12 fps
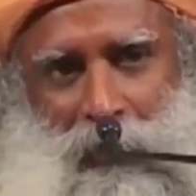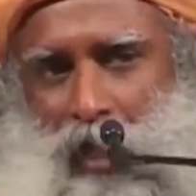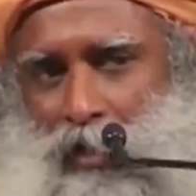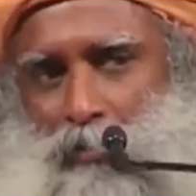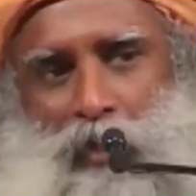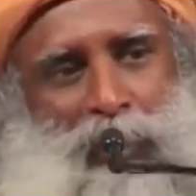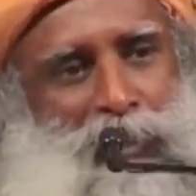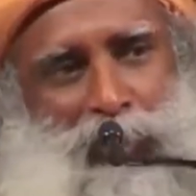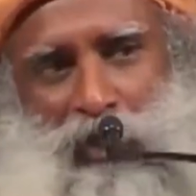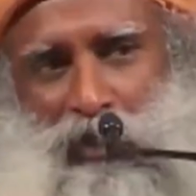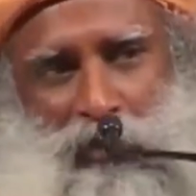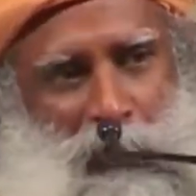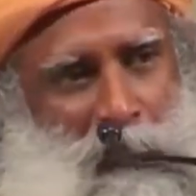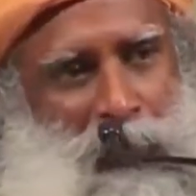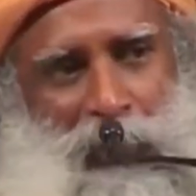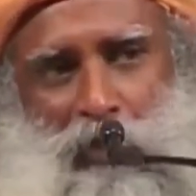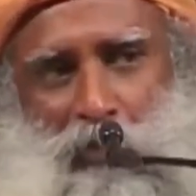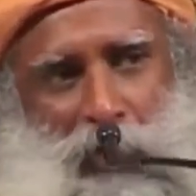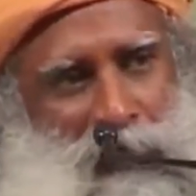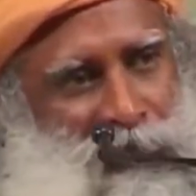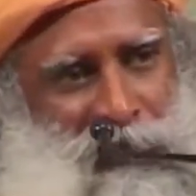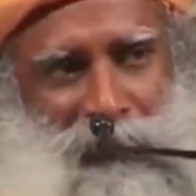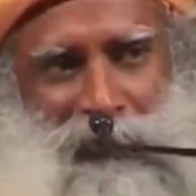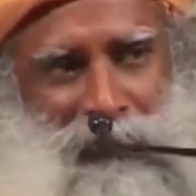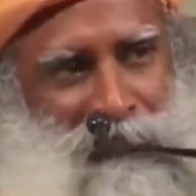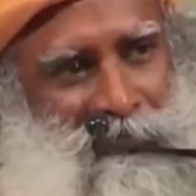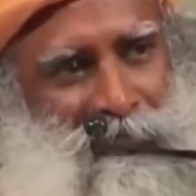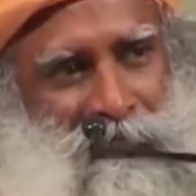not by intent the way he wants it.